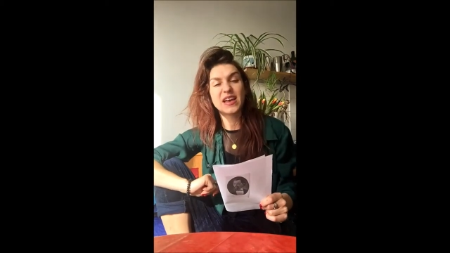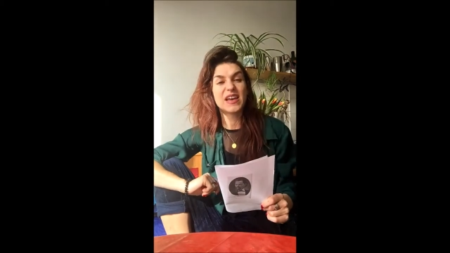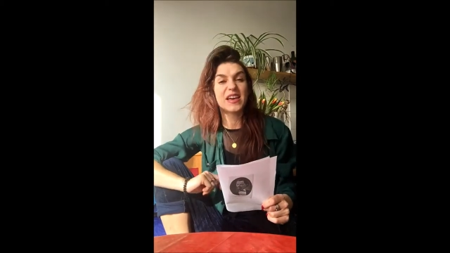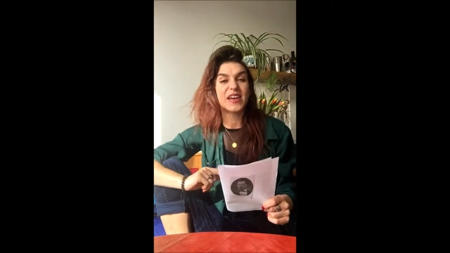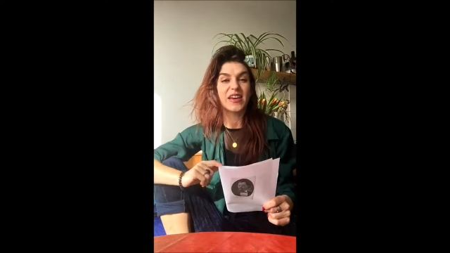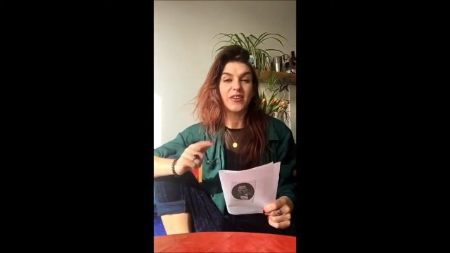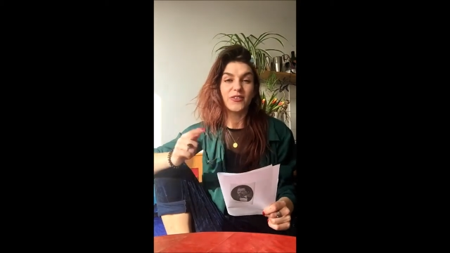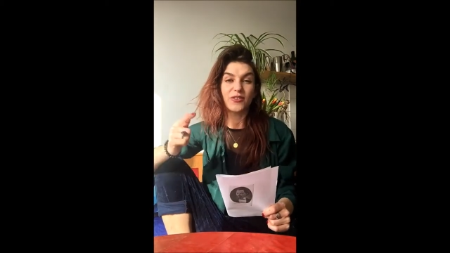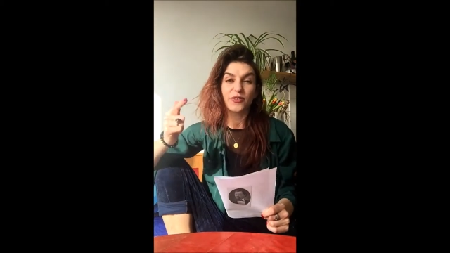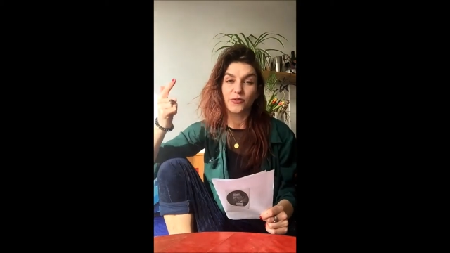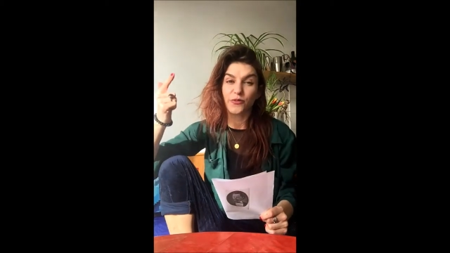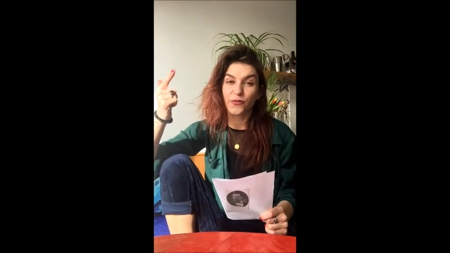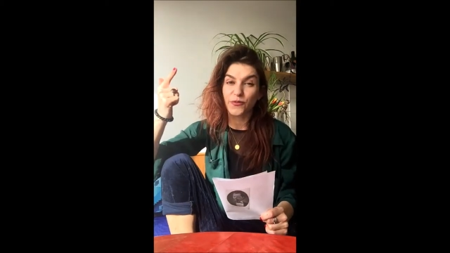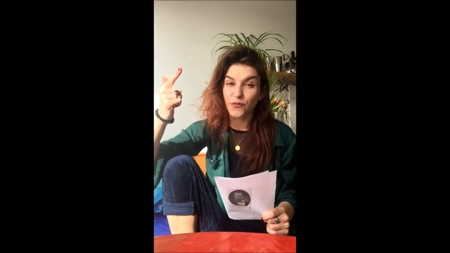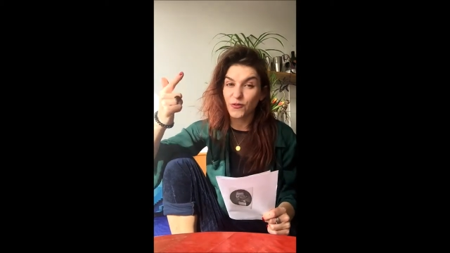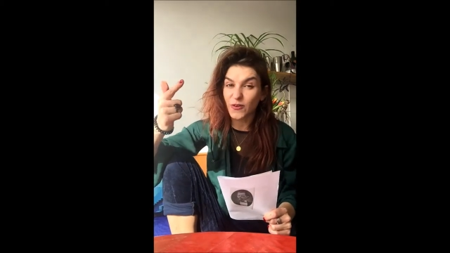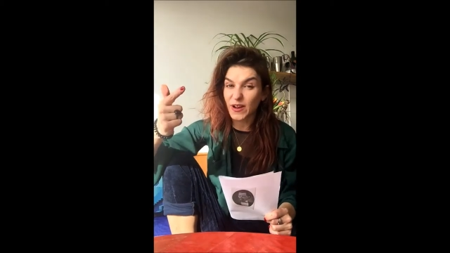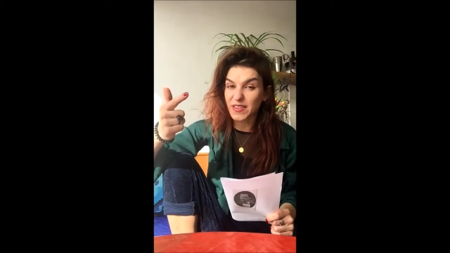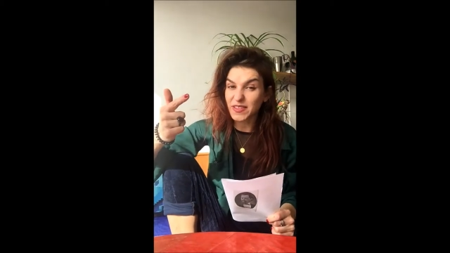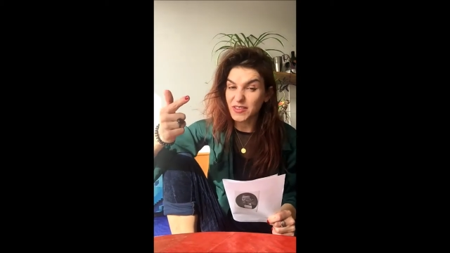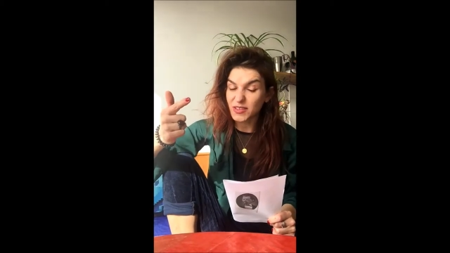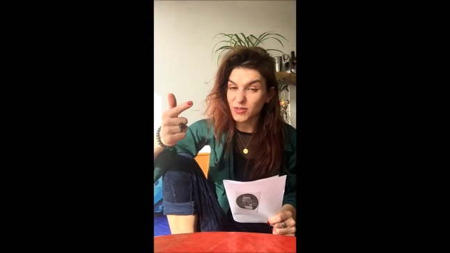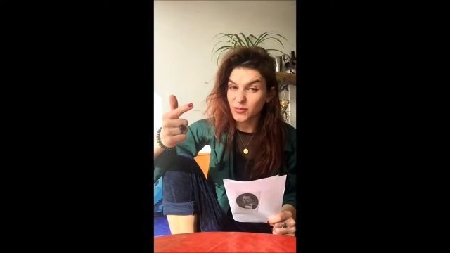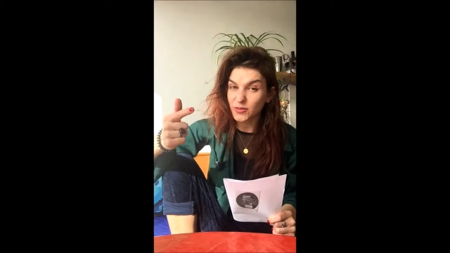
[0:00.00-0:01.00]
He was
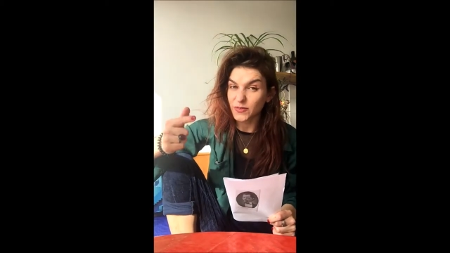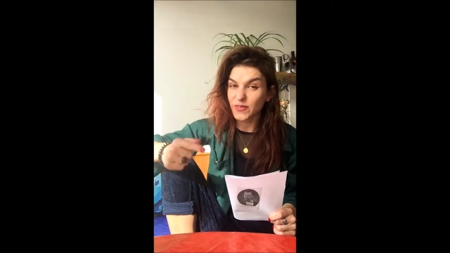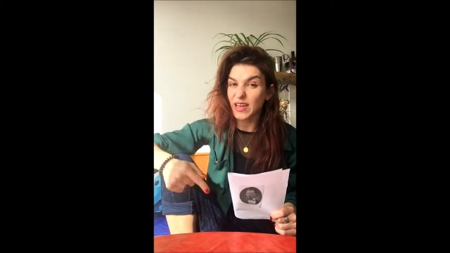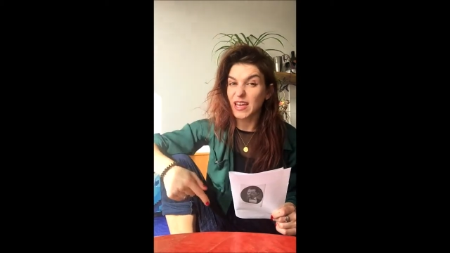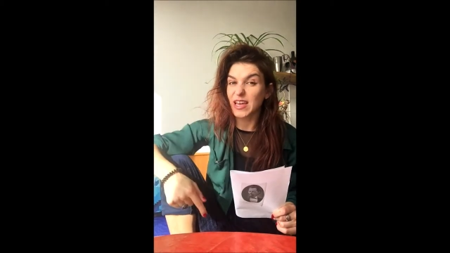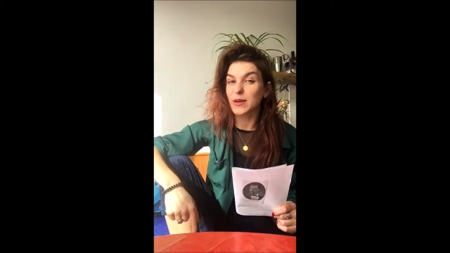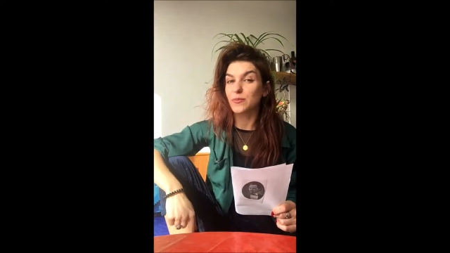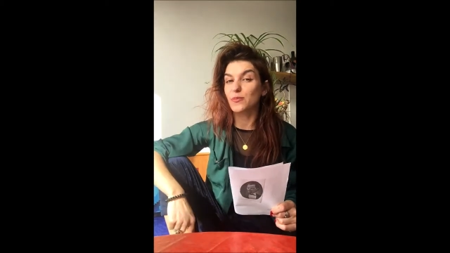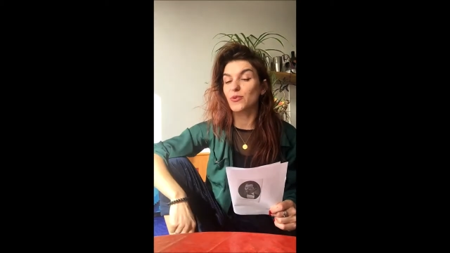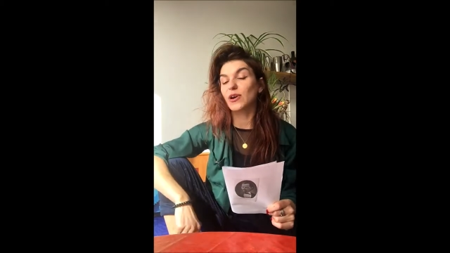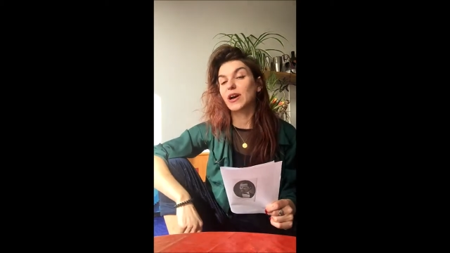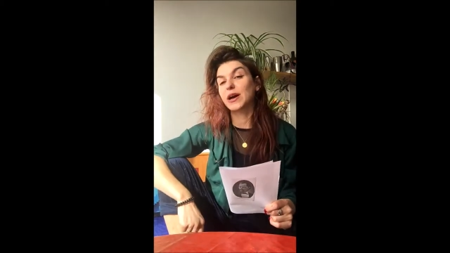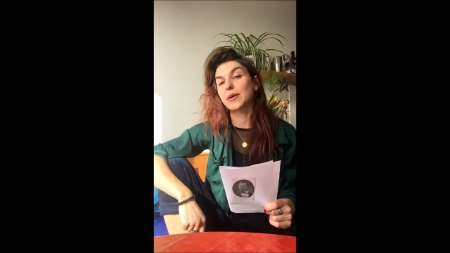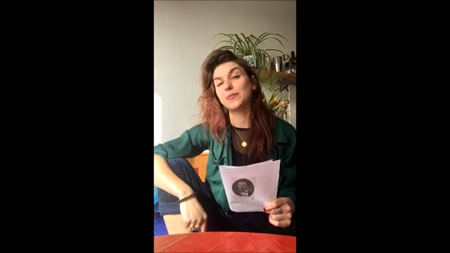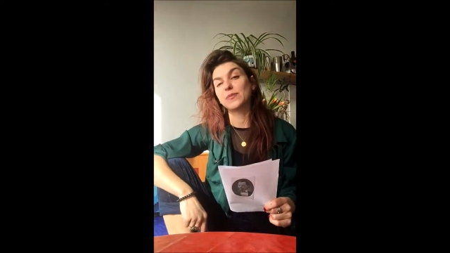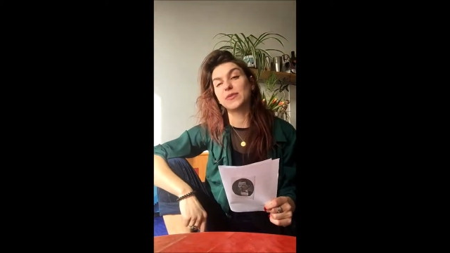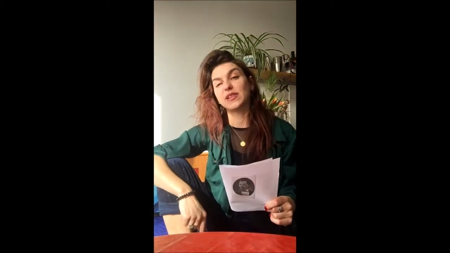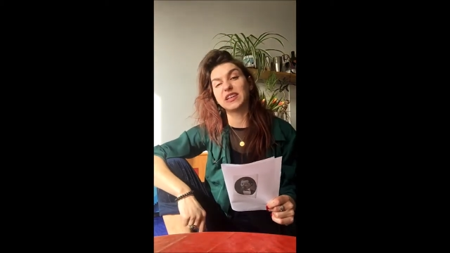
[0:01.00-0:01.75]
friends with Abraham